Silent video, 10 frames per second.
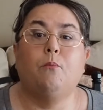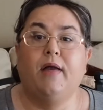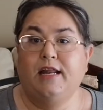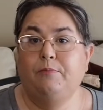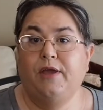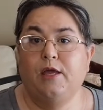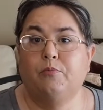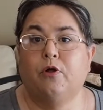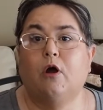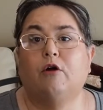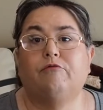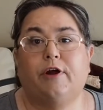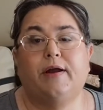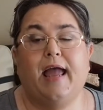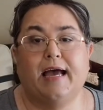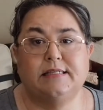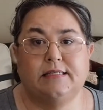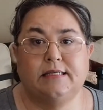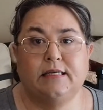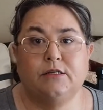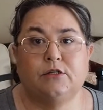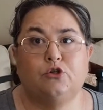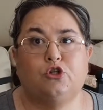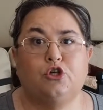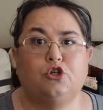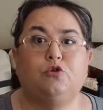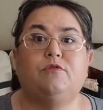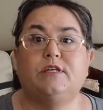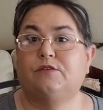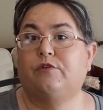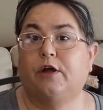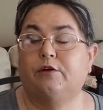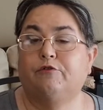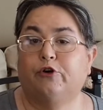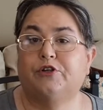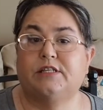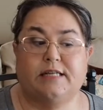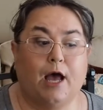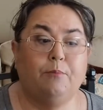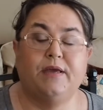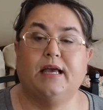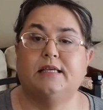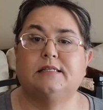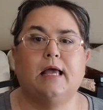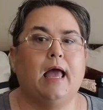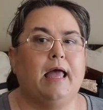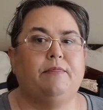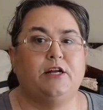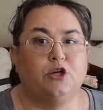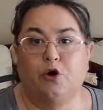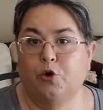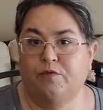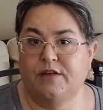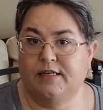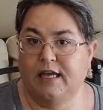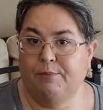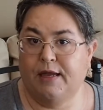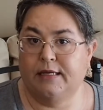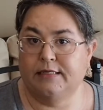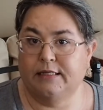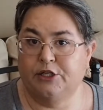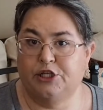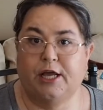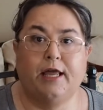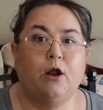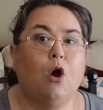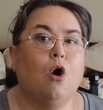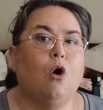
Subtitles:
many people are very hesitant to do this very first step because they don't know if the DMA is legit,